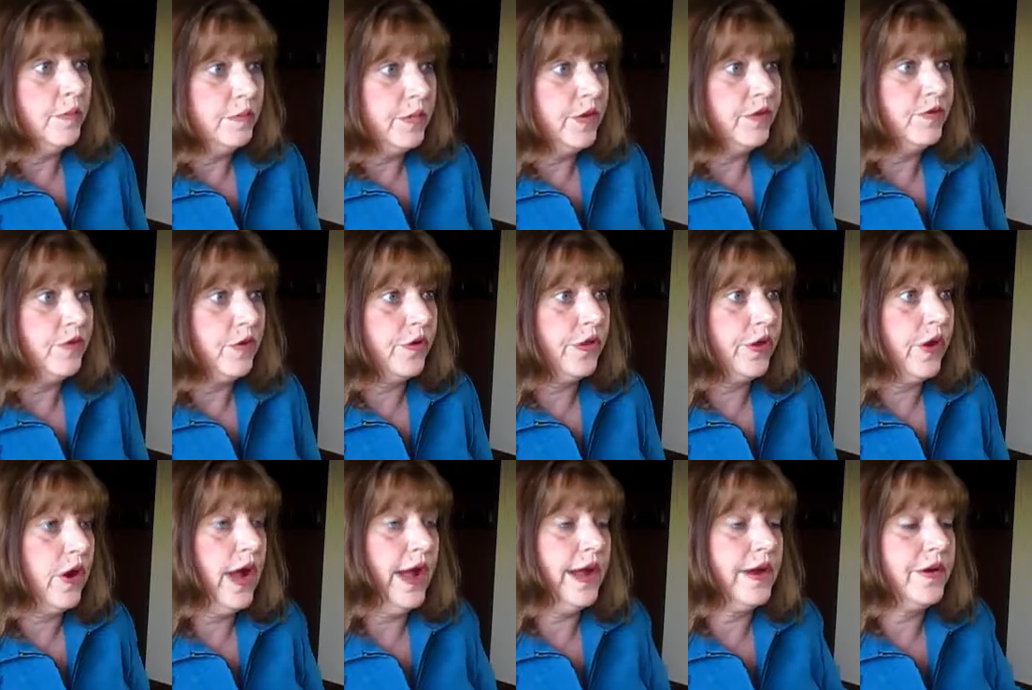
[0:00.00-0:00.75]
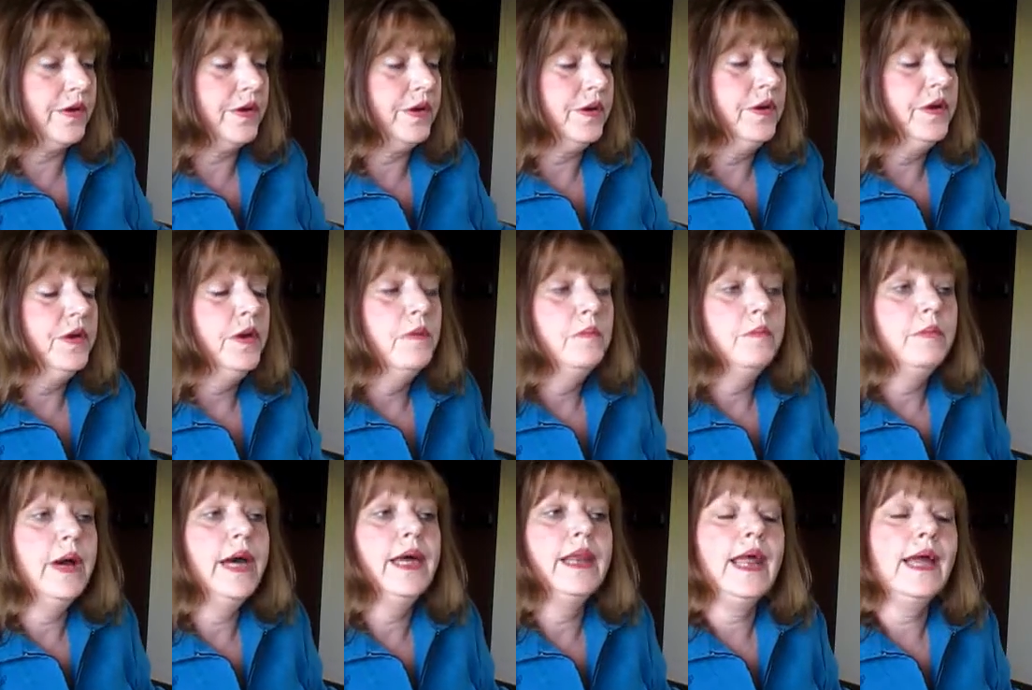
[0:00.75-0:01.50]
before they're hired.
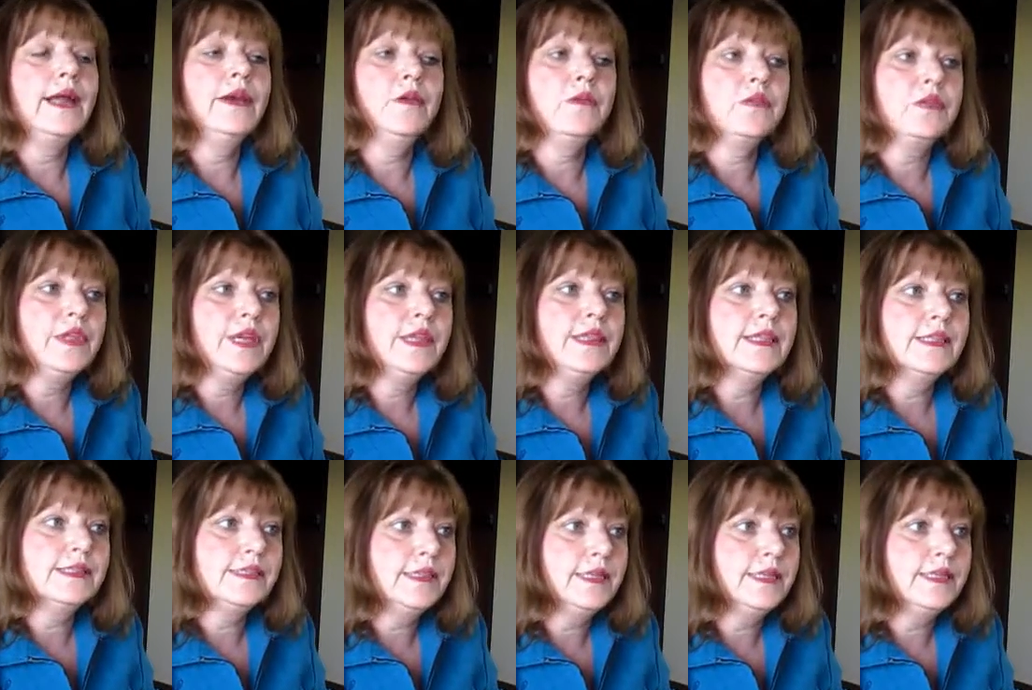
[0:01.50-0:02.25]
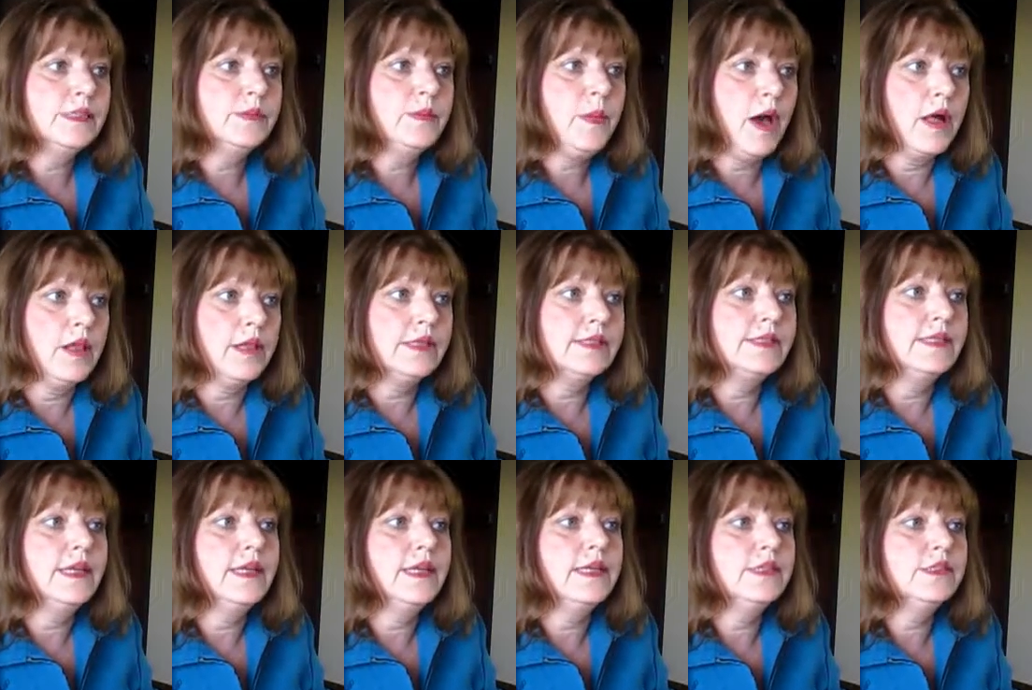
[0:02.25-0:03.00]
But I don't think the city's
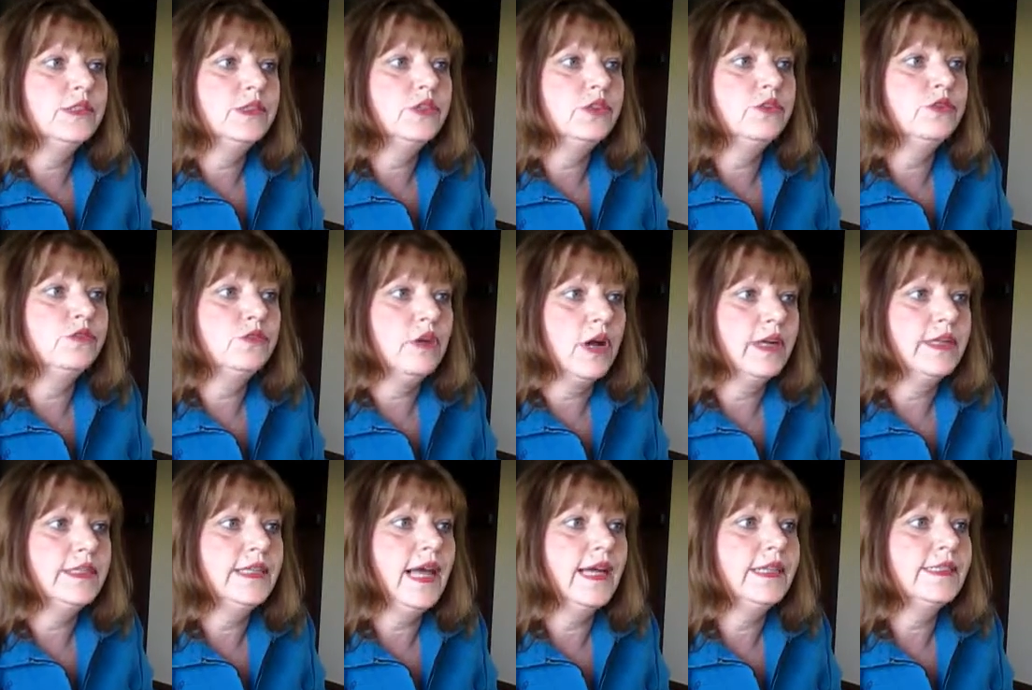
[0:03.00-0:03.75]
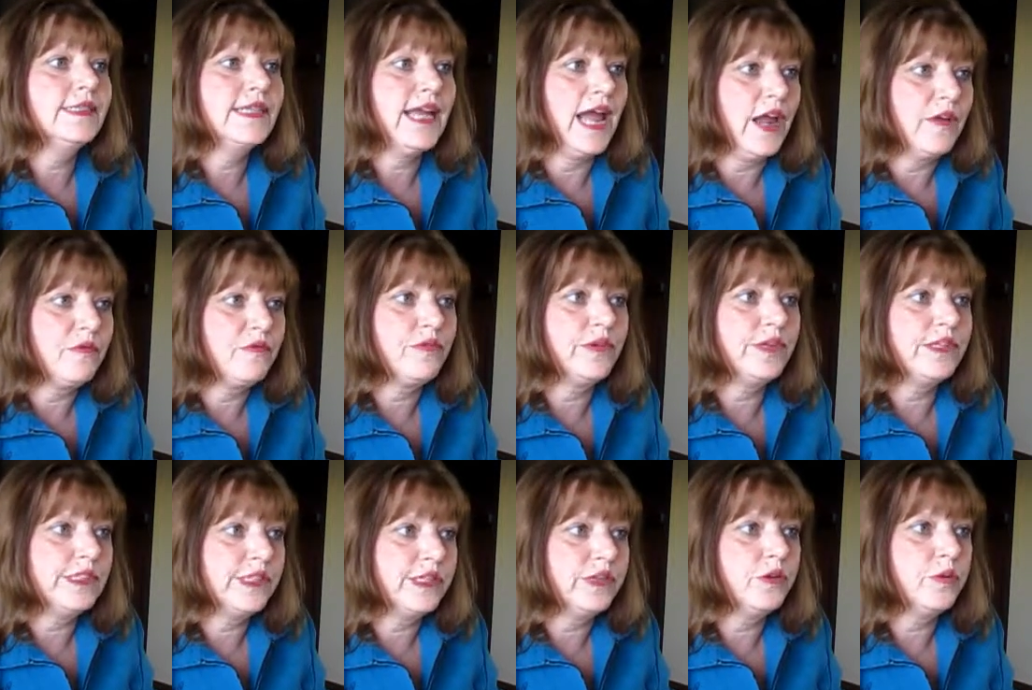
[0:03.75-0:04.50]
policy is to drug test
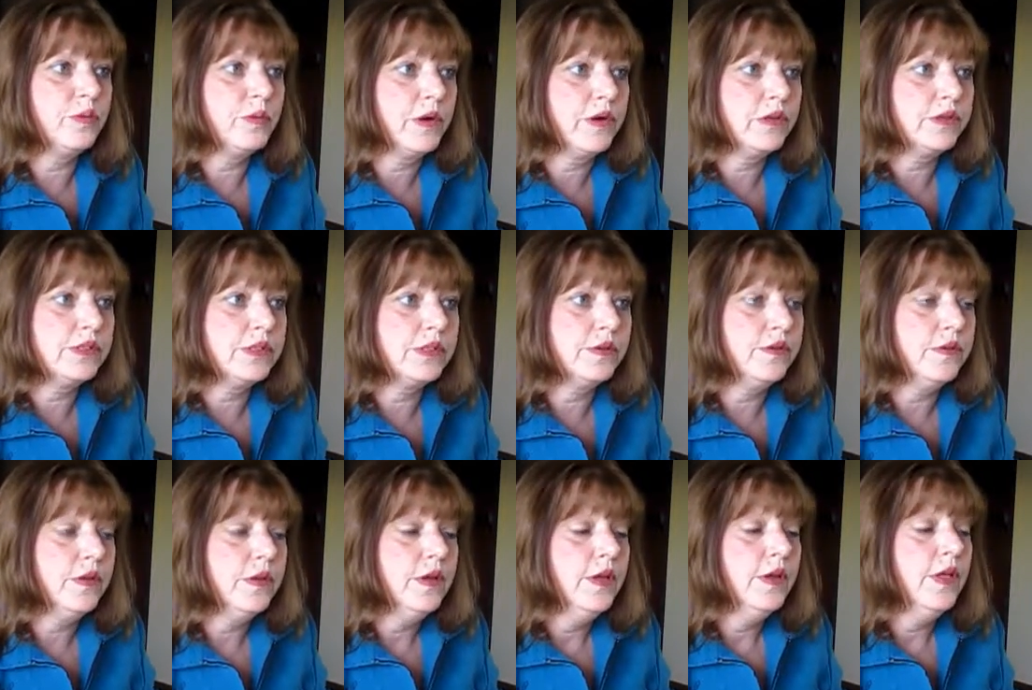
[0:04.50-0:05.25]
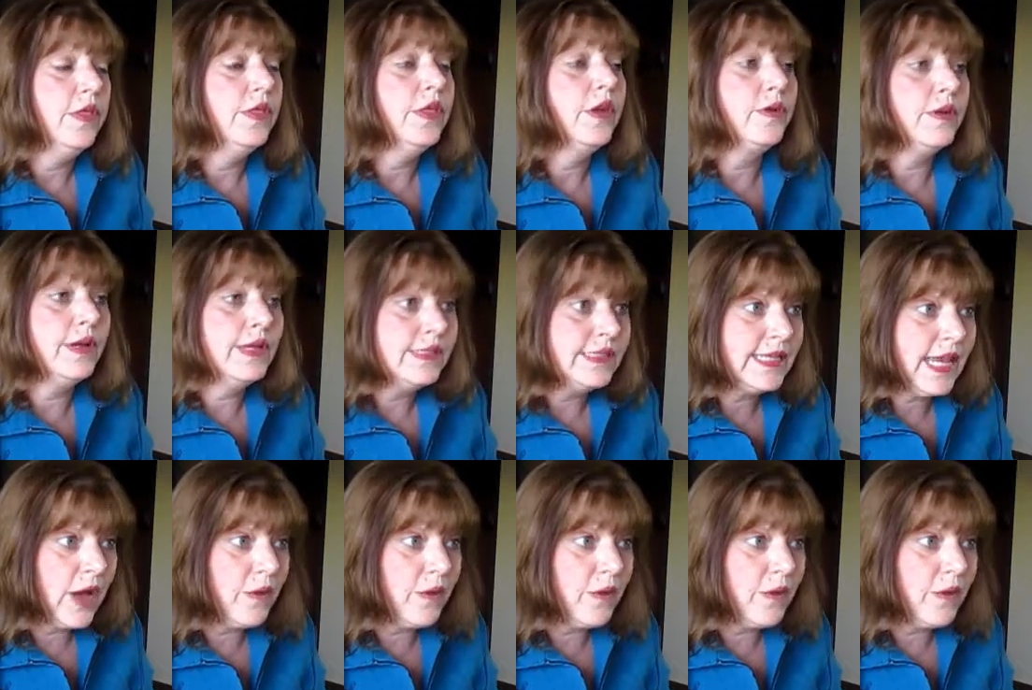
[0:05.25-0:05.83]
every single person. There is,